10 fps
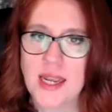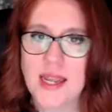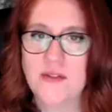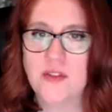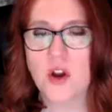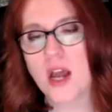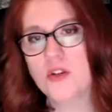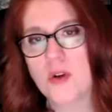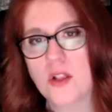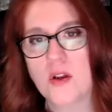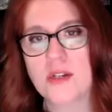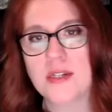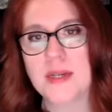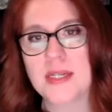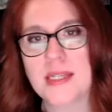And if they're auditory
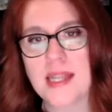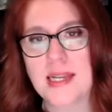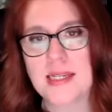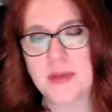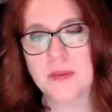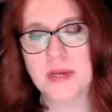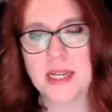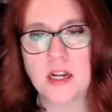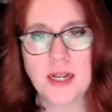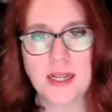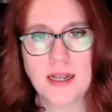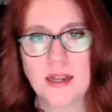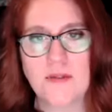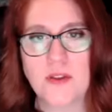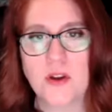learners, it means that they need to be able to hear it.
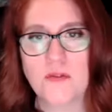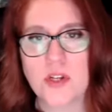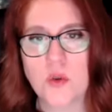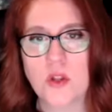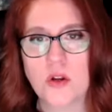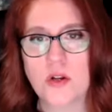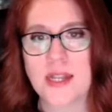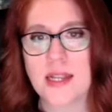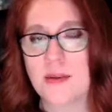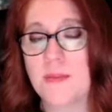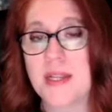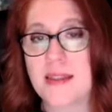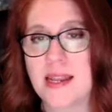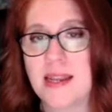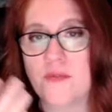If they're visual learners, it means
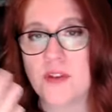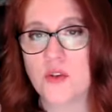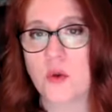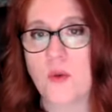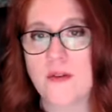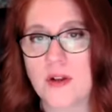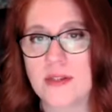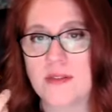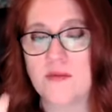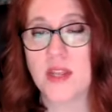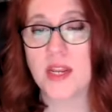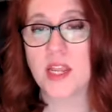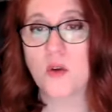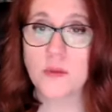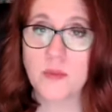that they need visual reference, and
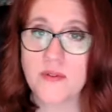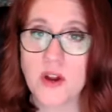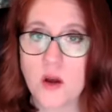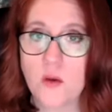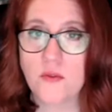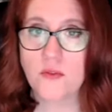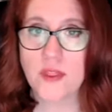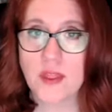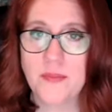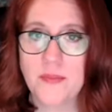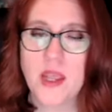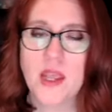video could be very helpful for them.